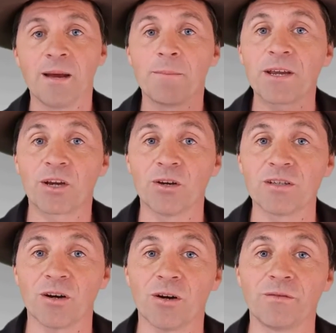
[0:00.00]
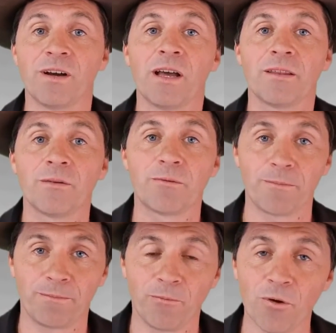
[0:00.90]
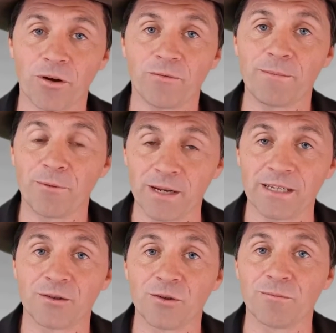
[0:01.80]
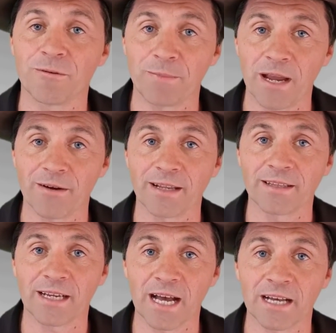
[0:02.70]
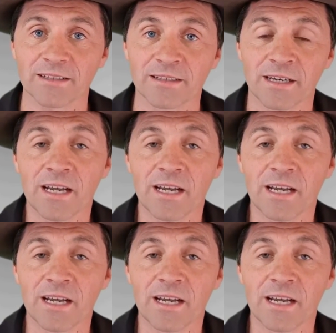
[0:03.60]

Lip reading: because of the work we put into preparing the cars.